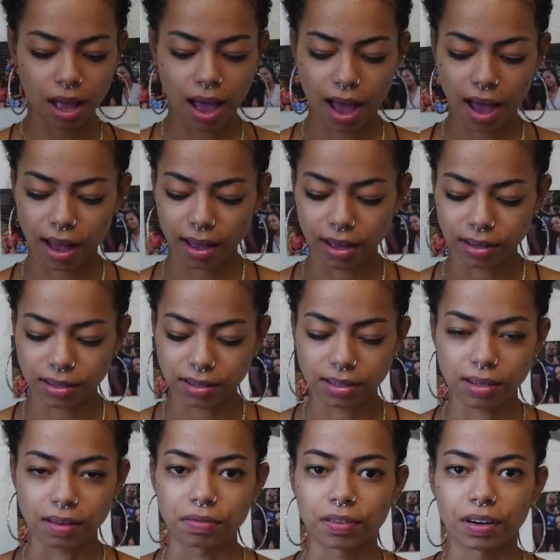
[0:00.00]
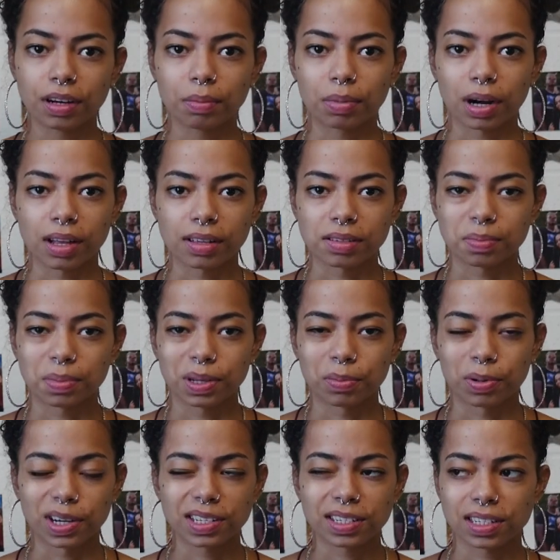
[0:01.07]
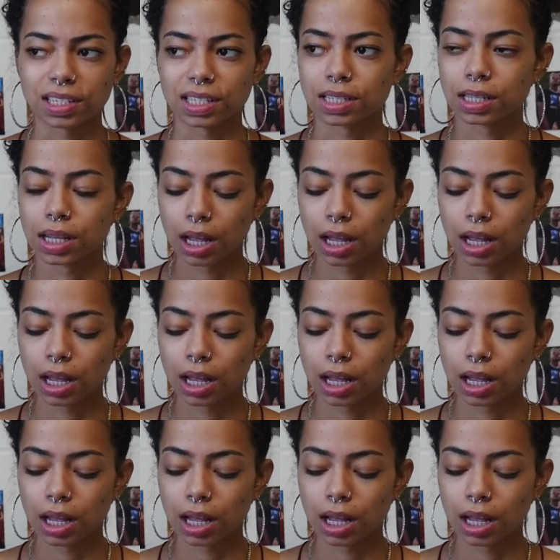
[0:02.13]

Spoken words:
as a friend, but as a big presence.